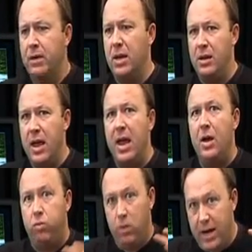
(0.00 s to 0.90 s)
But that
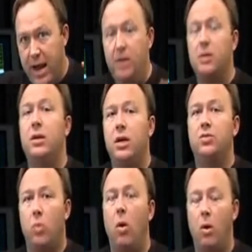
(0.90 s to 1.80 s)
they created
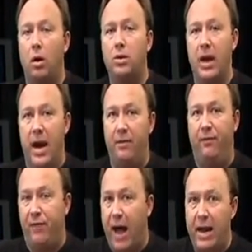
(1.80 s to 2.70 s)
these wars
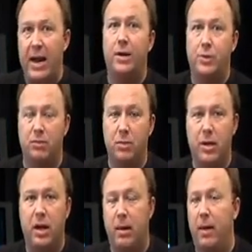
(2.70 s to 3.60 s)
and financed the
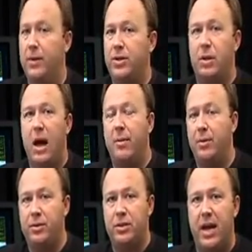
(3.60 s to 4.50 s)
boogeymen, the
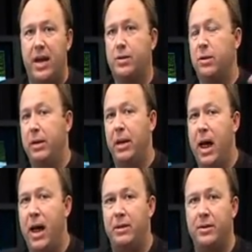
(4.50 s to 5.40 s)
Saddam Husseins, the Bin
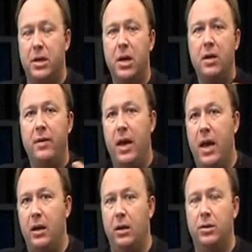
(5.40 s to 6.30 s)
Ladens, the
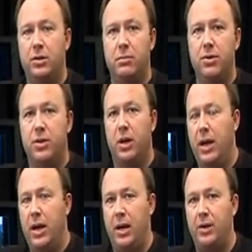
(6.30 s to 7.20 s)
Hitlers, the
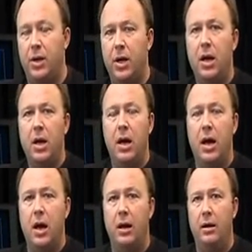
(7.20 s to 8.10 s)
Mussolinis,
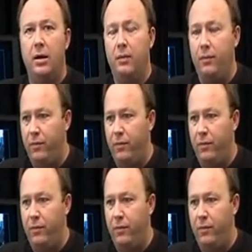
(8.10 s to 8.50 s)
the